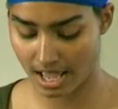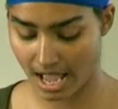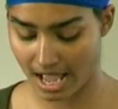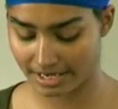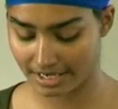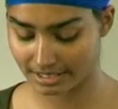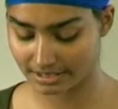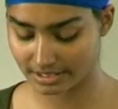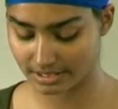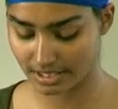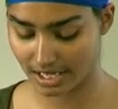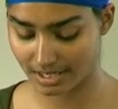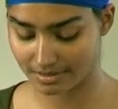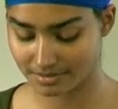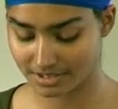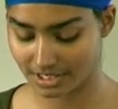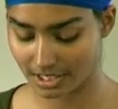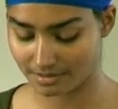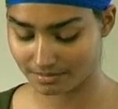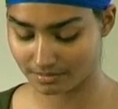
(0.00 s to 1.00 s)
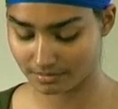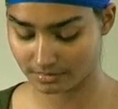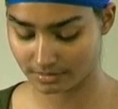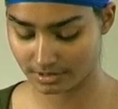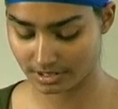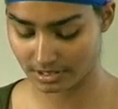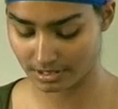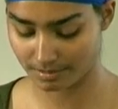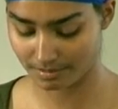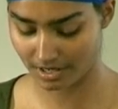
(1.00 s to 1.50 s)
And at the ninth time,
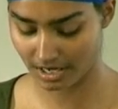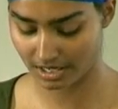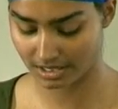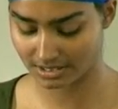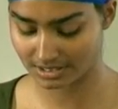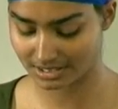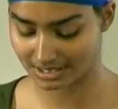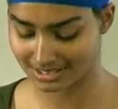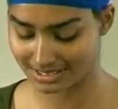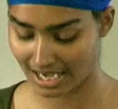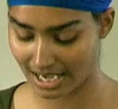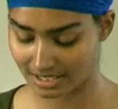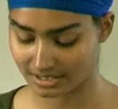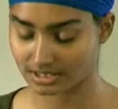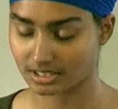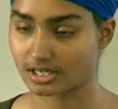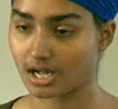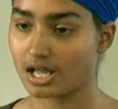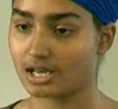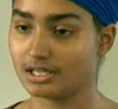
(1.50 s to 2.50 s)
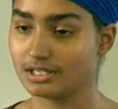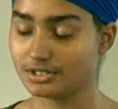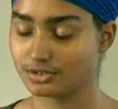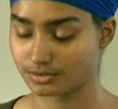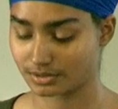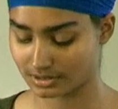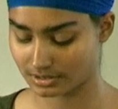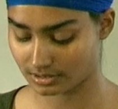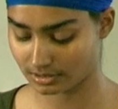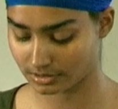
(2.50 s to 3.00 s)
the Mahants attacked the Akalis,
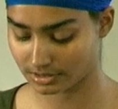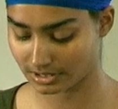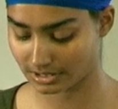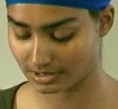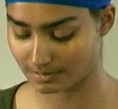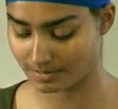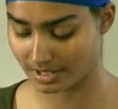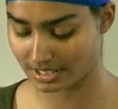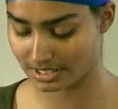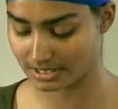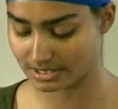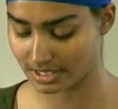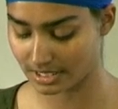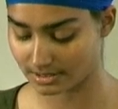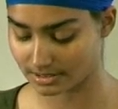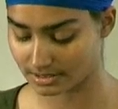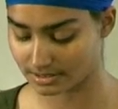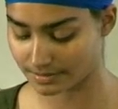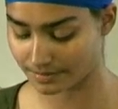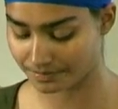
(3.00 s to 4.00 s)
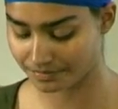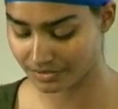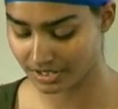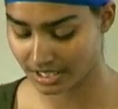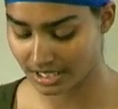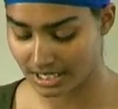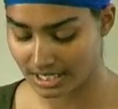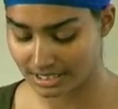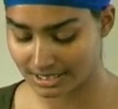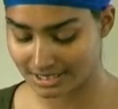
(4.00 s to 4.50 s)
resulting in many deaths.
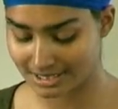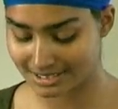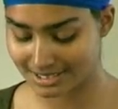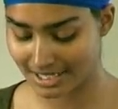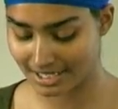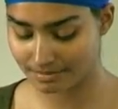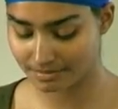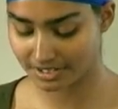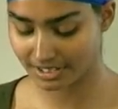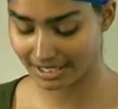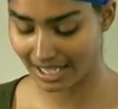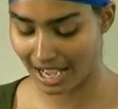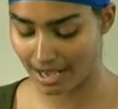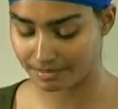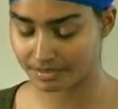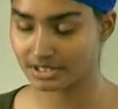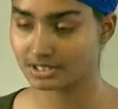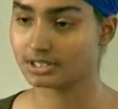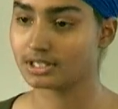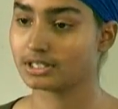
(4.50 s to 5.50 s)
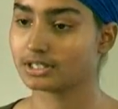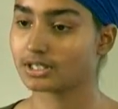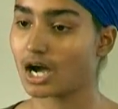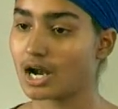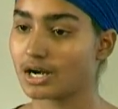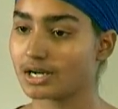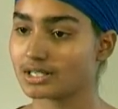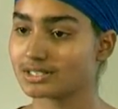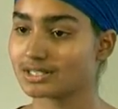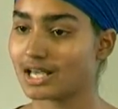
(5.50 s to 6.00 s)
The same thing happened in
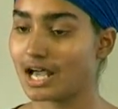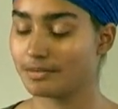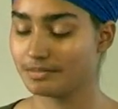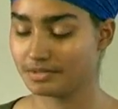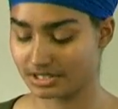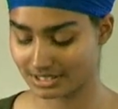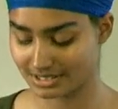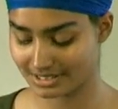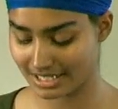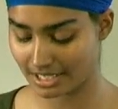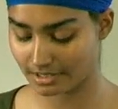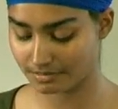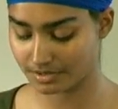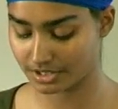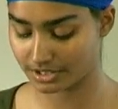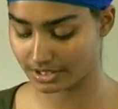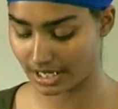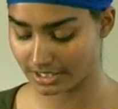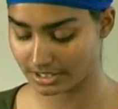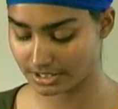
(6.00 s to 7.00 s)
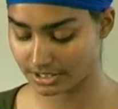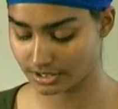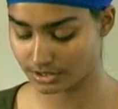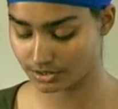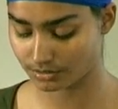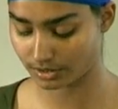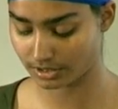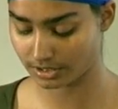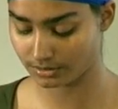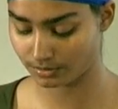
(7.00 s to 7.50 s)
Nankana Sahib in the same year,
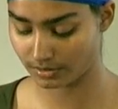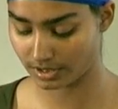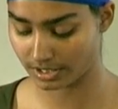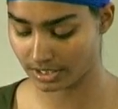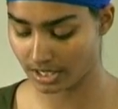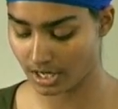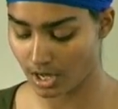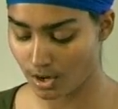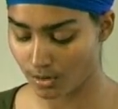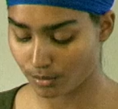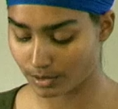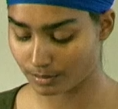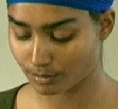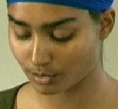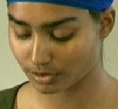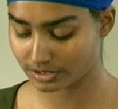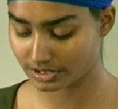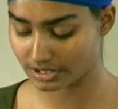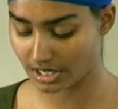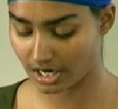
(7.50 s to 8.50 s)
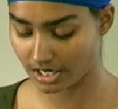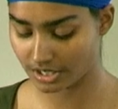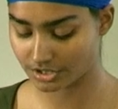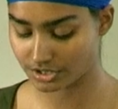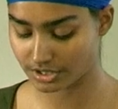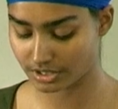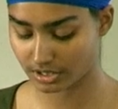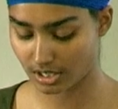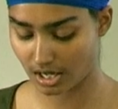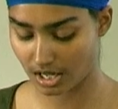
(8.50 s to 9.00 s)
1921, where more than
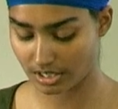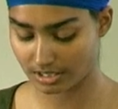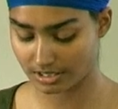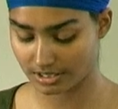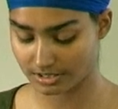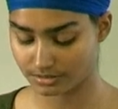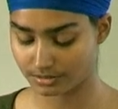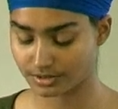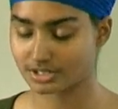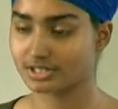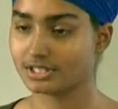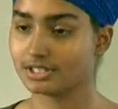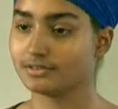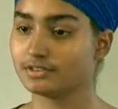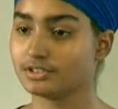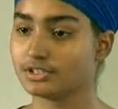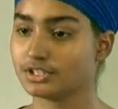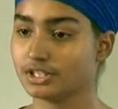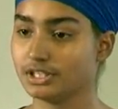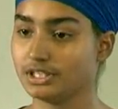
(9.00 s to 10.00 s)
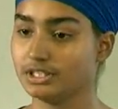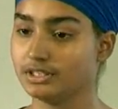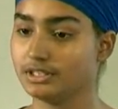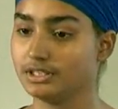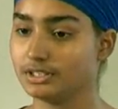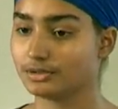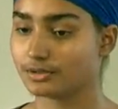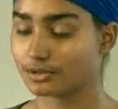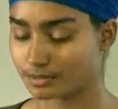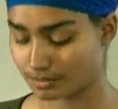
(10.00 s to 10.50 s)
100 Akalis received
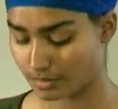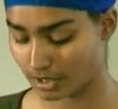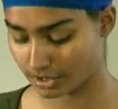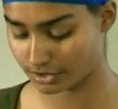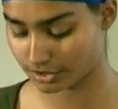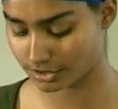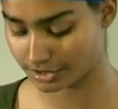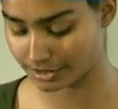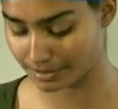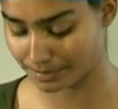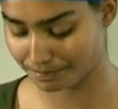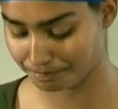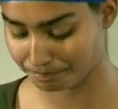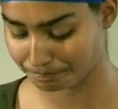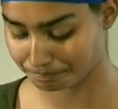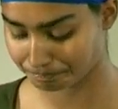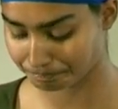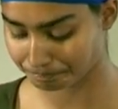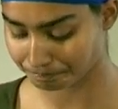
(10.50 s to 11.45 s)
Shahidi or martyrdom.